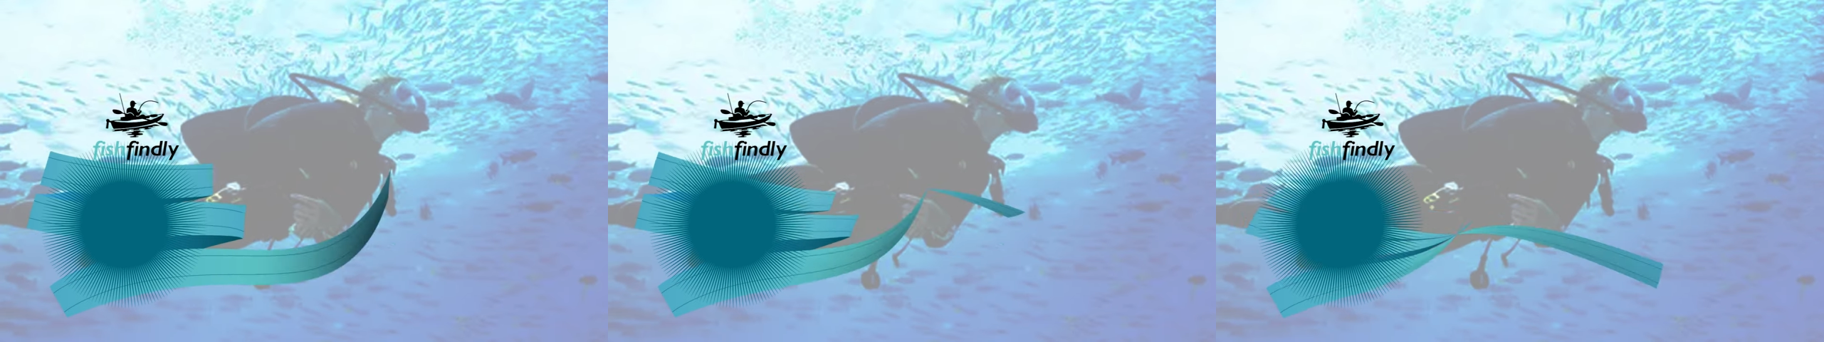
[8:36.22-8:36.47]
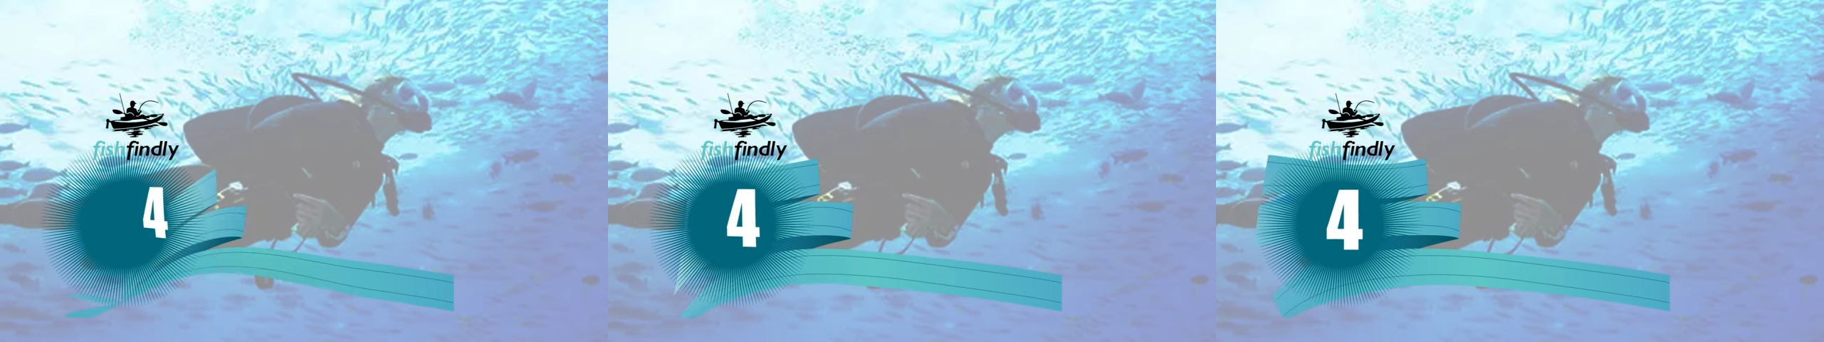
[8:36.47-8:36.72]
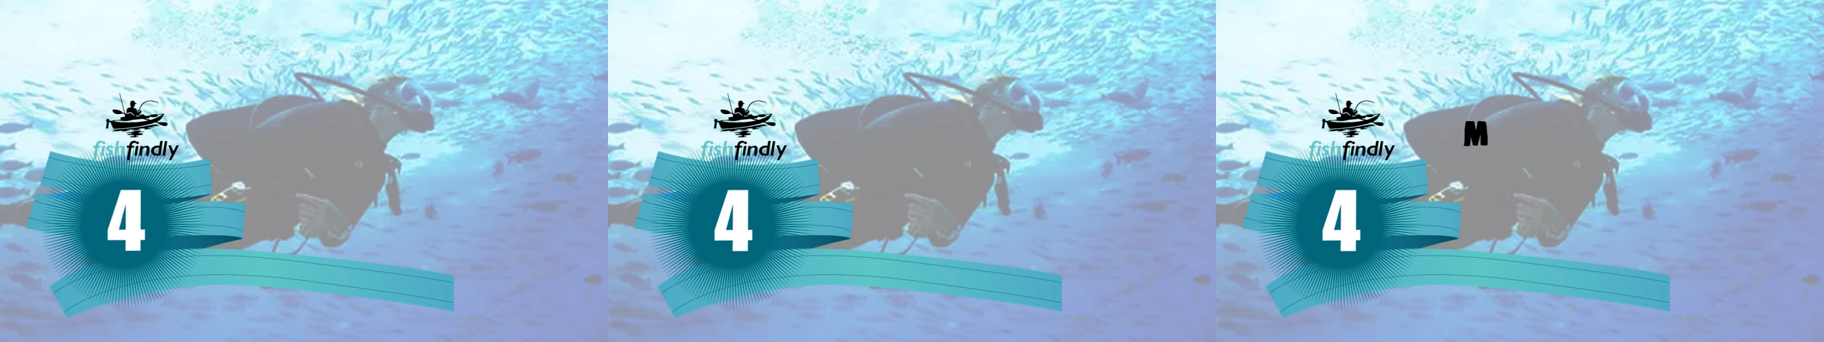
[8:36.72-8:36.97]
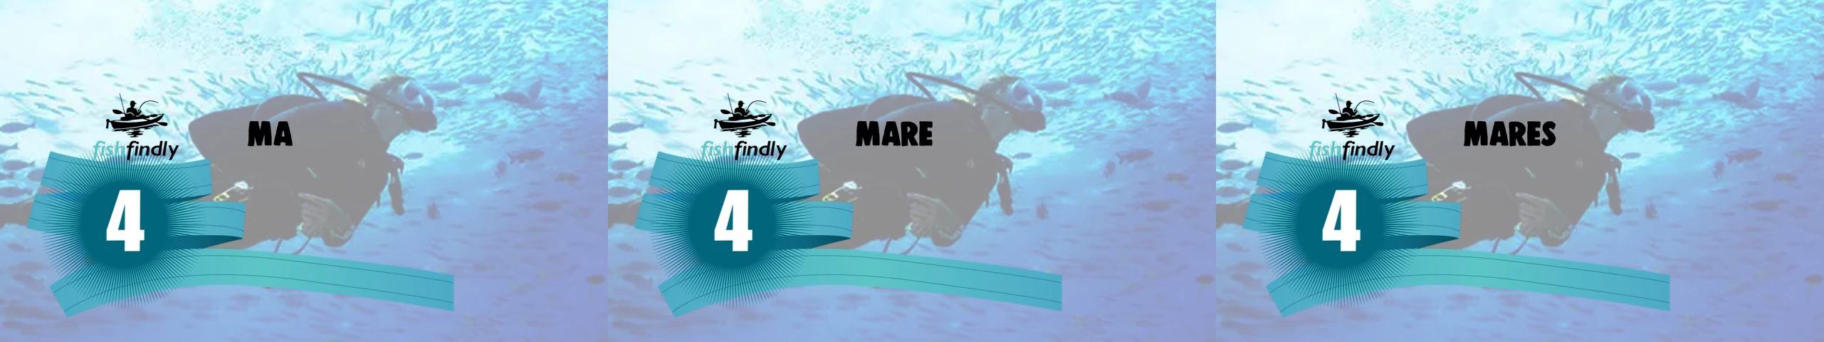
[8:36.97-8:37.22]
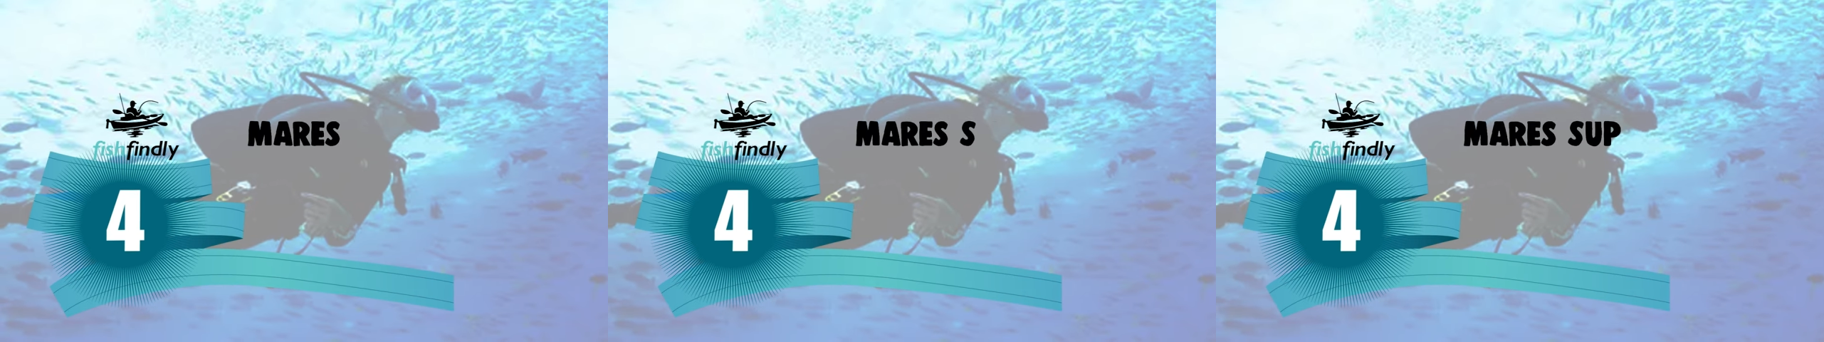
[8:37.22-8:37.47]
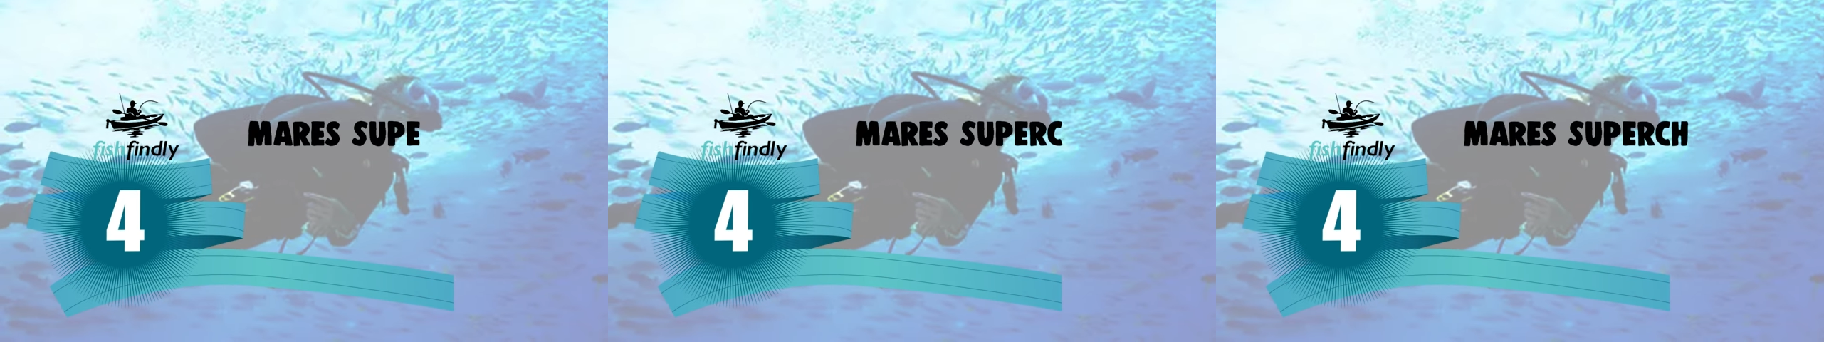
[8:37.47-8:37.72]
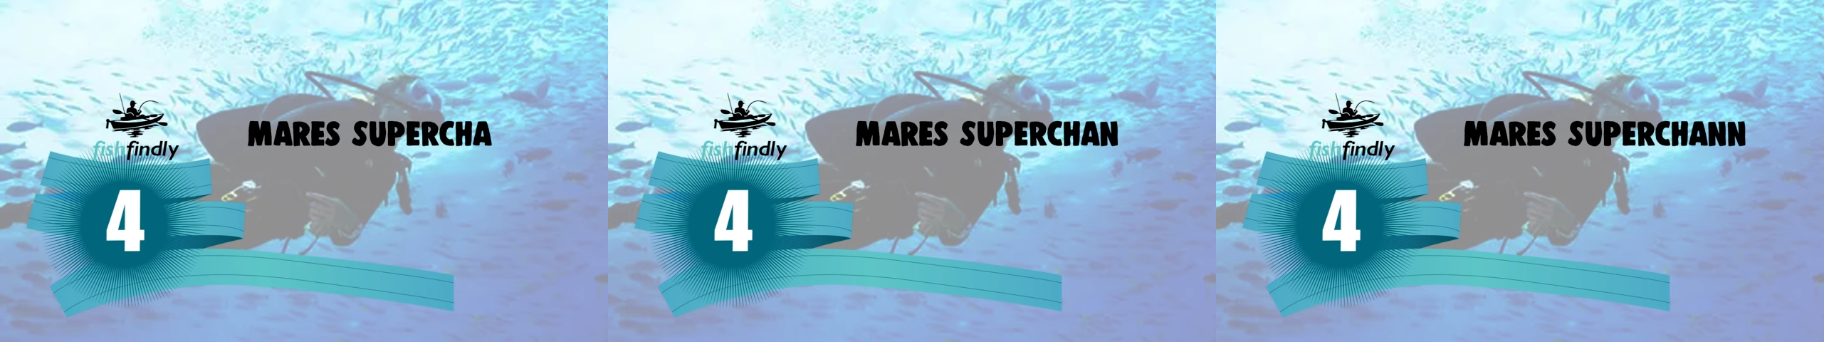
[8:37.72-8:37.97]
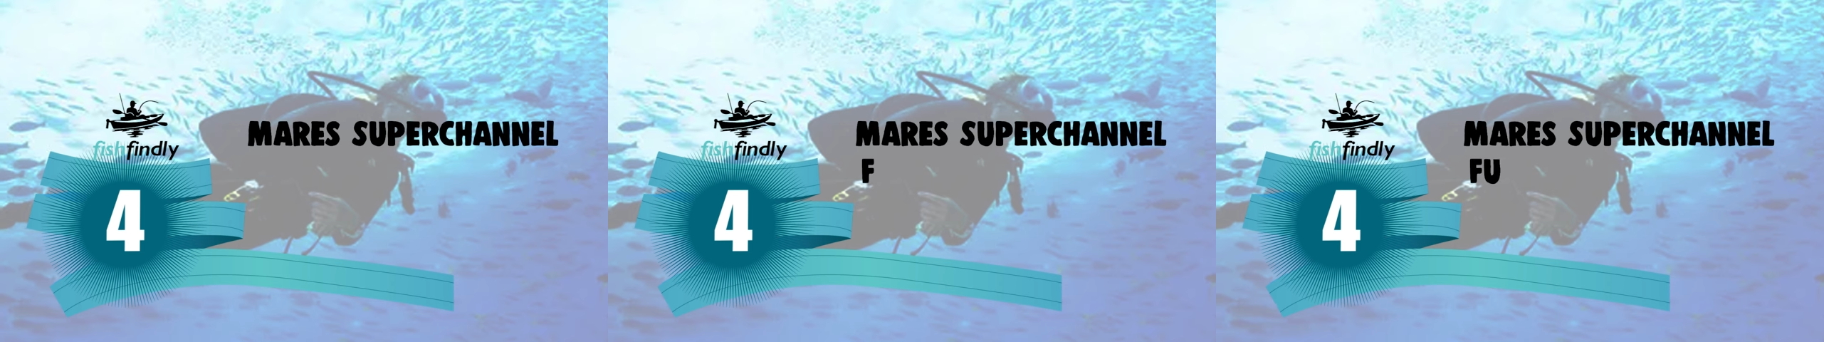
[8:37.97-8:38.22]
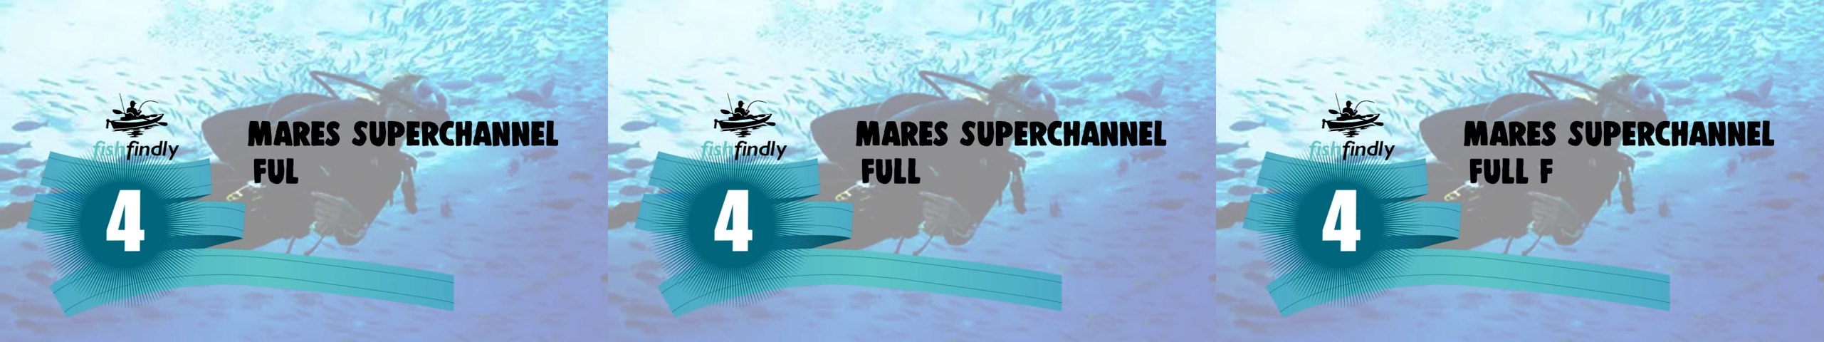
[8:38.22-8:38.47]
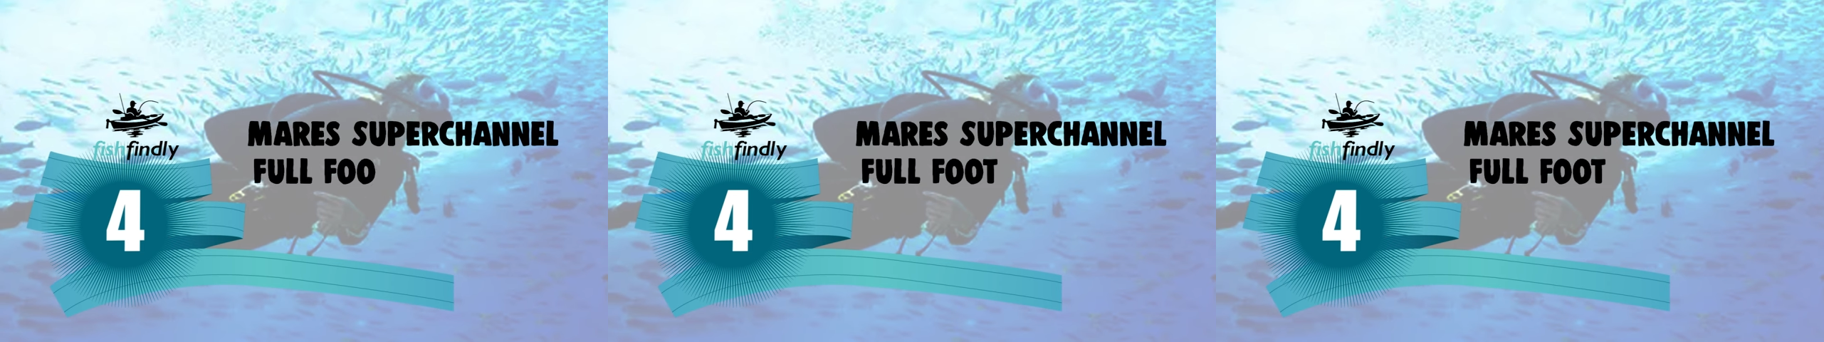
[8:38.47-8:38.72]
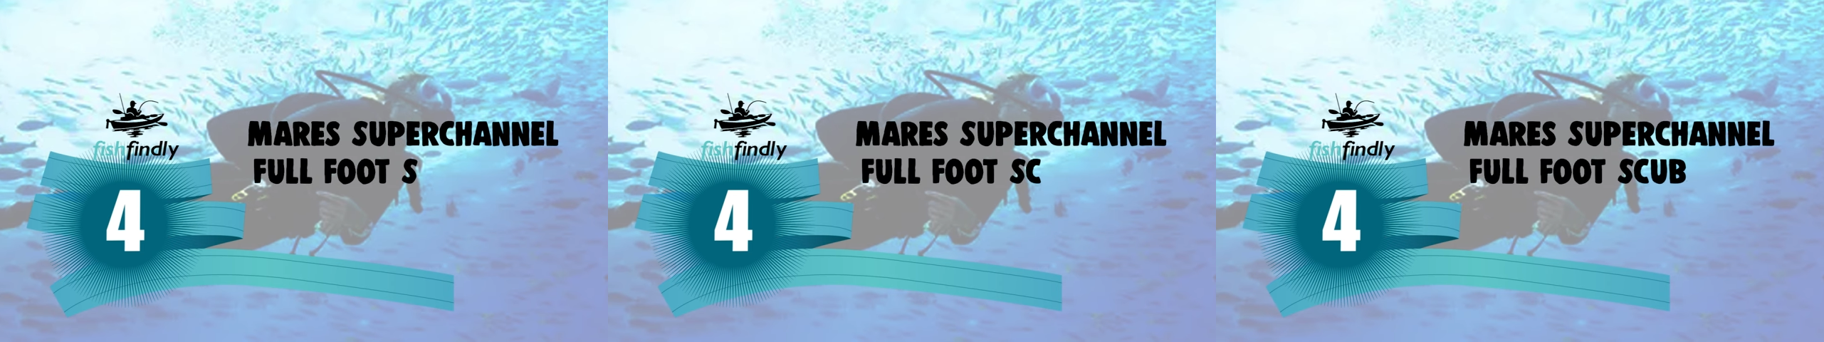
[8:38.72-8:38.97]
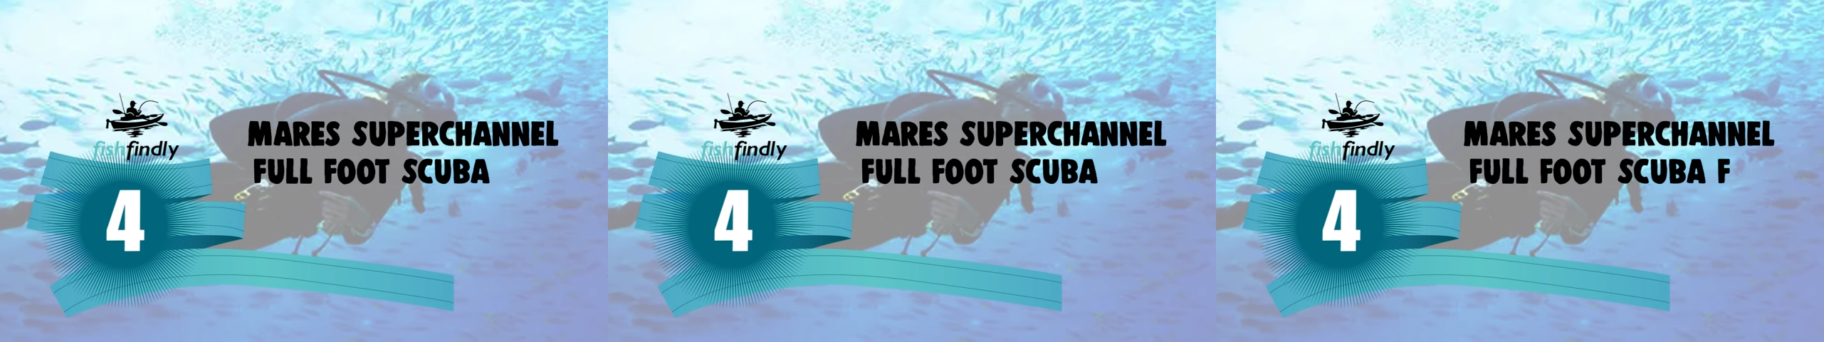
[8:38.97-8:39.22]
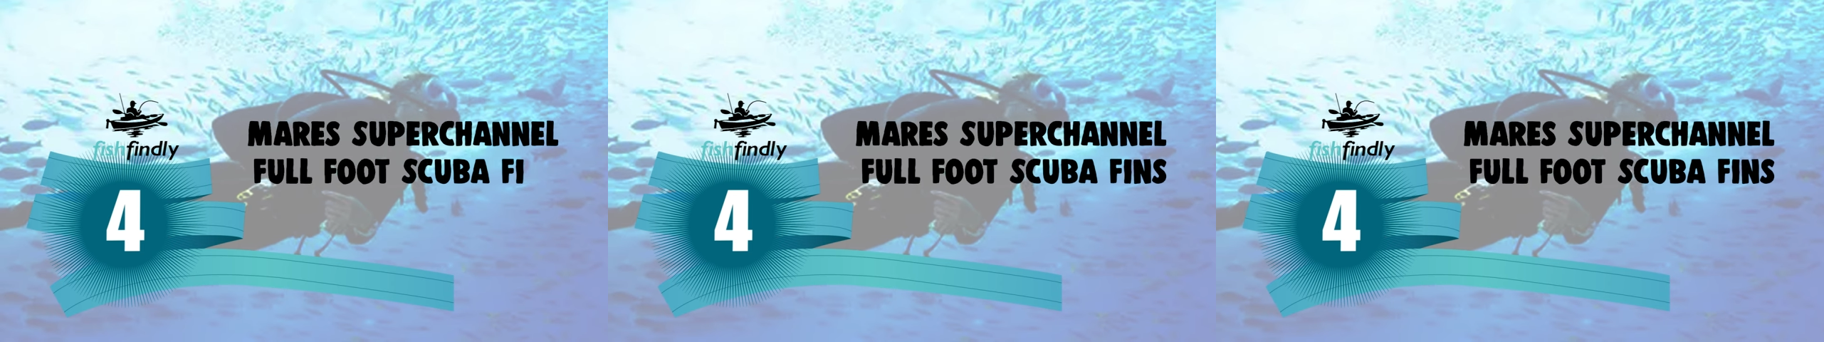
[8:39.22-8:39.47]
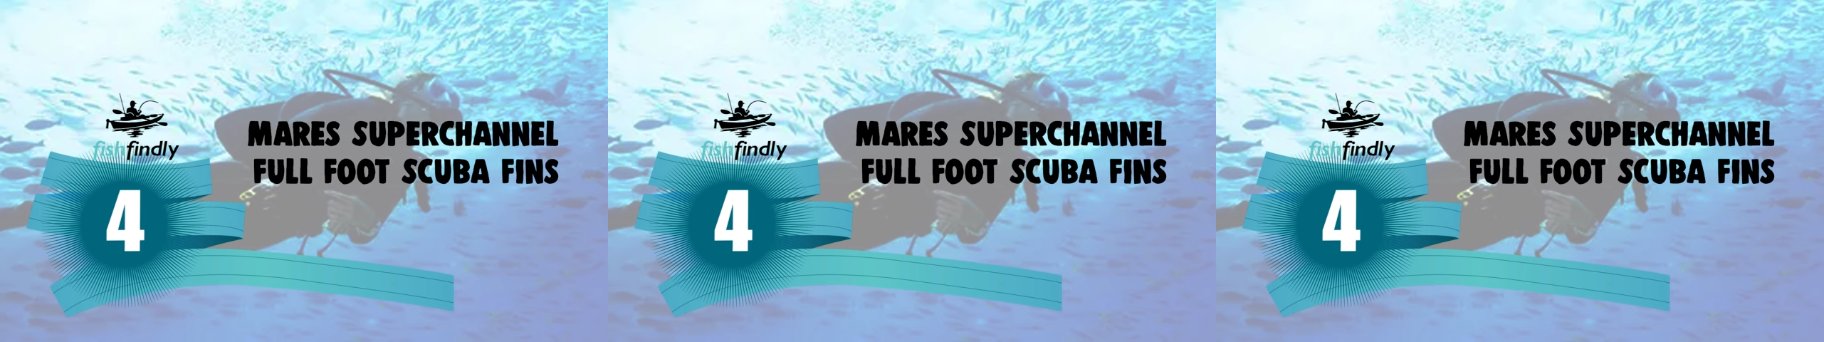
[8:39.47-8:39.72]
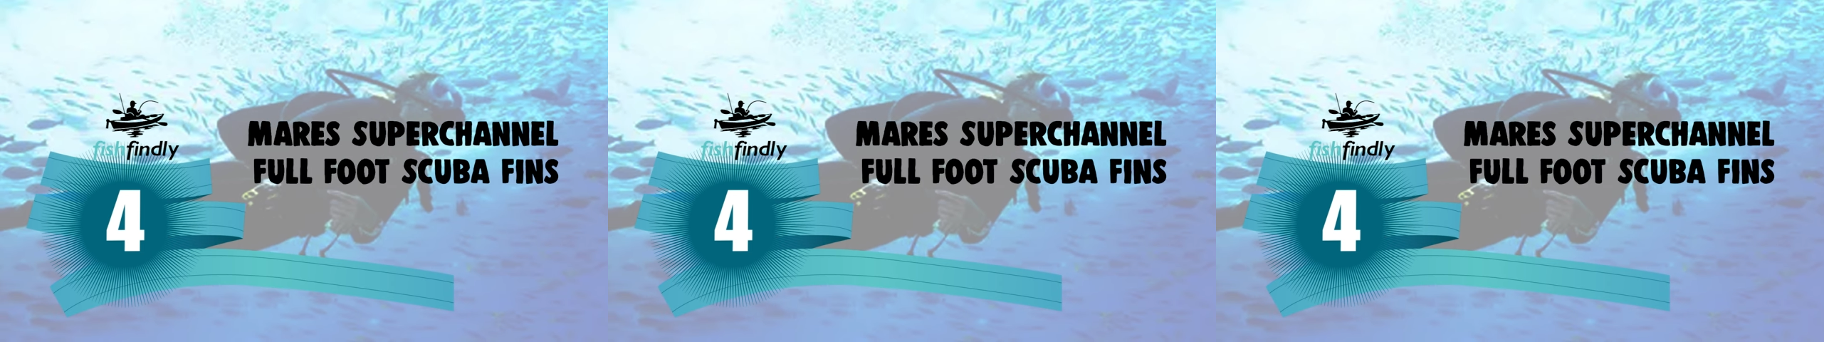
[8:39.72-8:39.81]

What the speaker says: No face is visible, so there are no lips to read.